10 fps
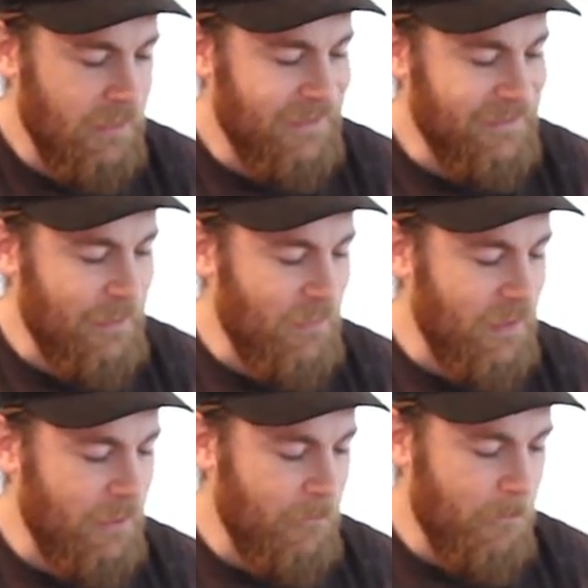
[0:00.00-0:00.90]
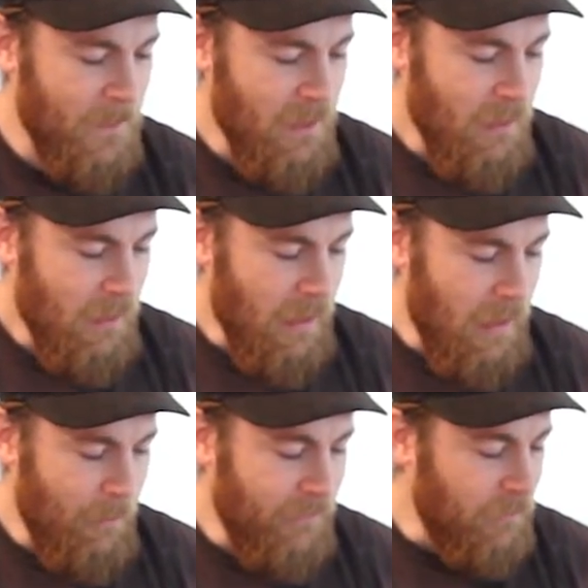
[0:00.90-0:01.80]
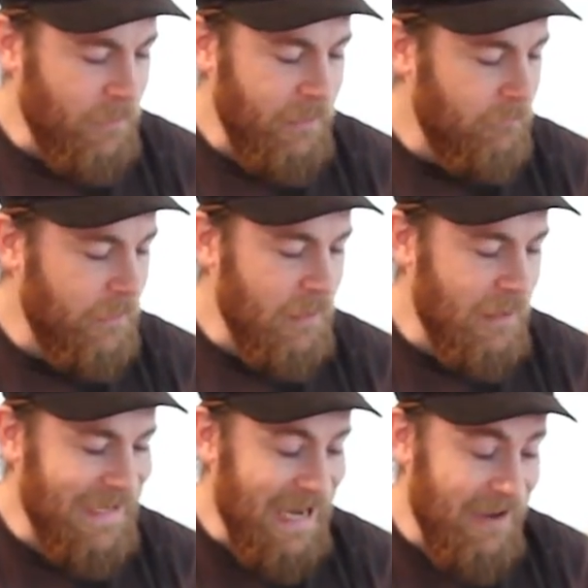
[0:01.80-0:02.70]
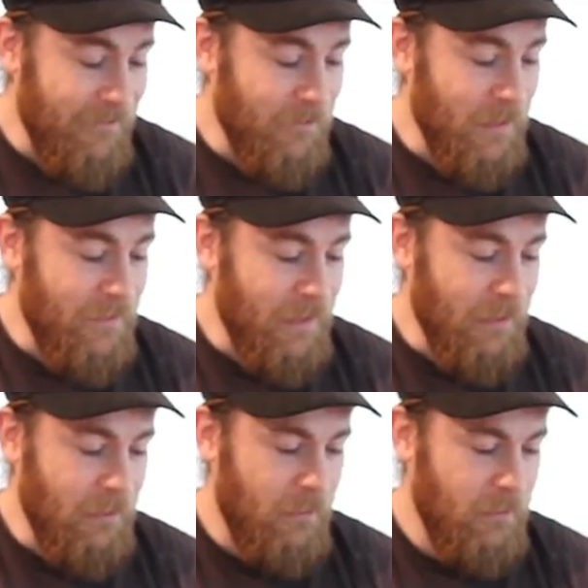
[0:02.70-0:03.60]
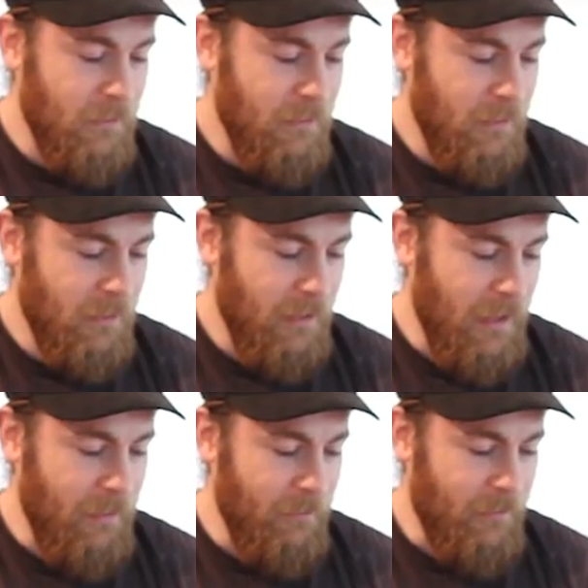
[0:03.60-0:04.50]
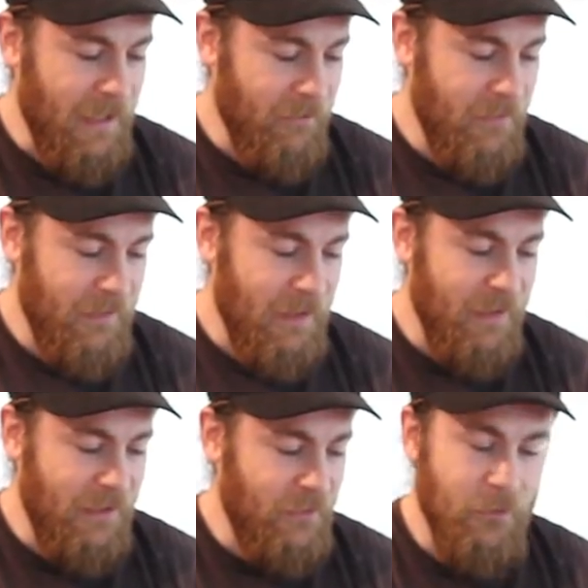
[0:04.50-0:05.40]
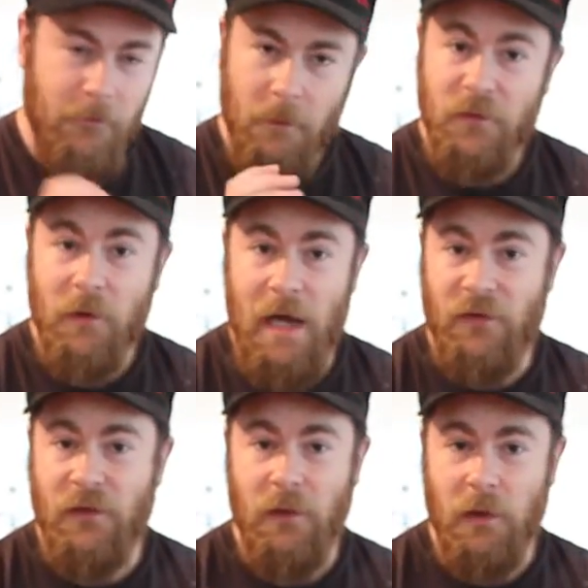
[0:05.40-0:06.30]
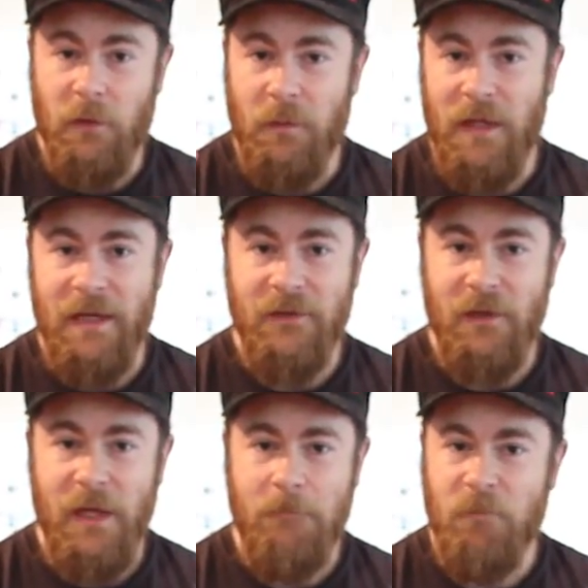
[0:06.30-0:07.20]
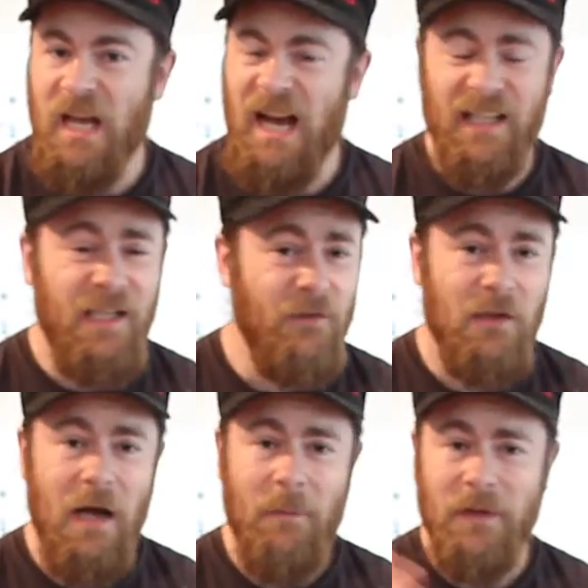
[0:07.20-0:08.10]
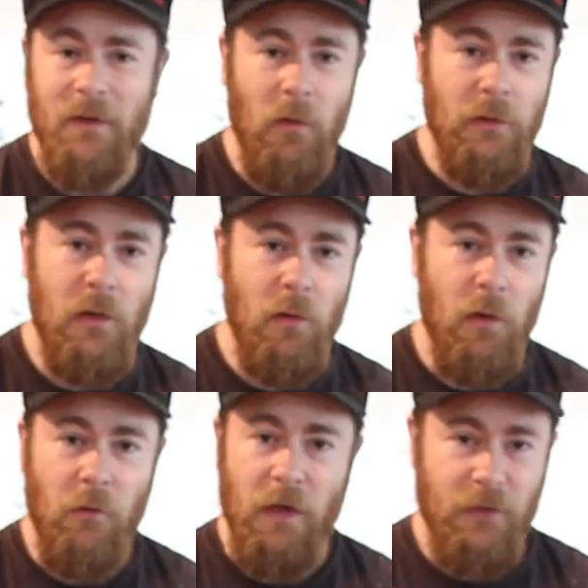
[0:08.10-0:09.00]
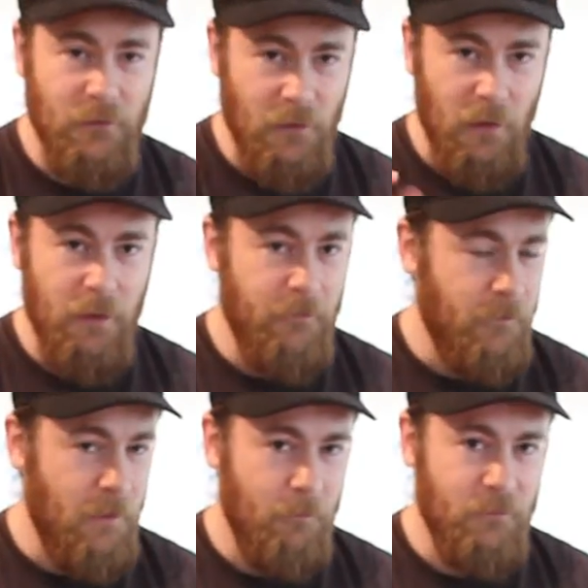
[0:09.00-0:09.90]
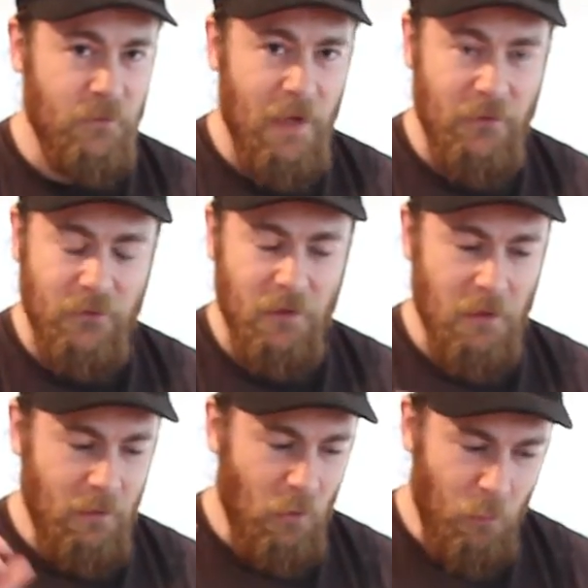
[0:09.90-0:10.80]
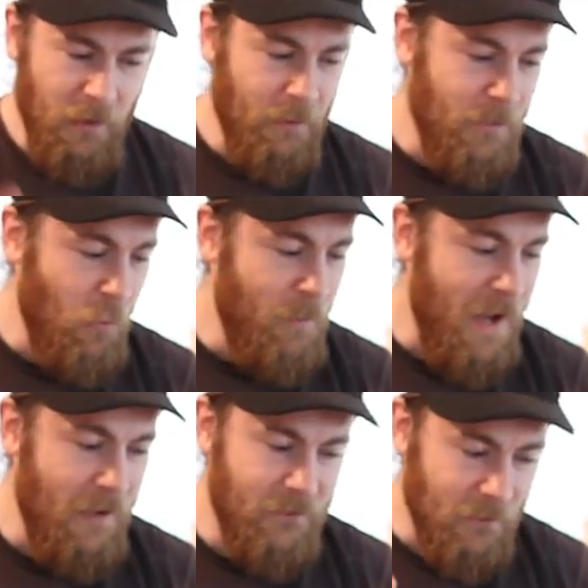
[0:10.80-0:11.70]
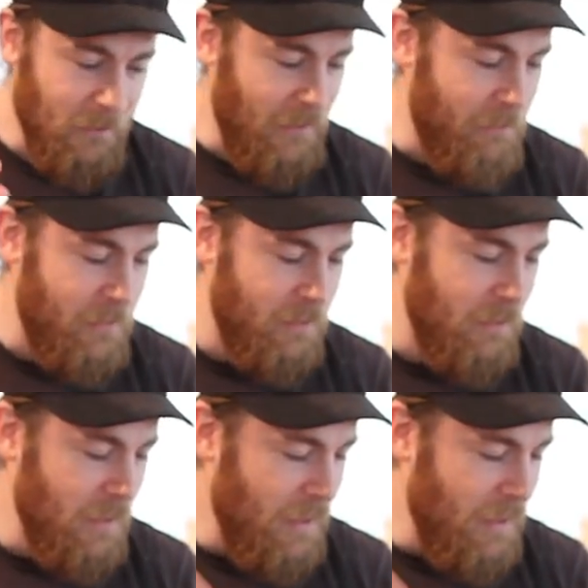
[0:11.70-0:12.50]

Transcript: example here. Um, I've completely redone everything. And by everything, I mean from scratch. I started with a blank slate. I didn't even copy the old code over. I just started from scratch, opened up Notepad, started typing,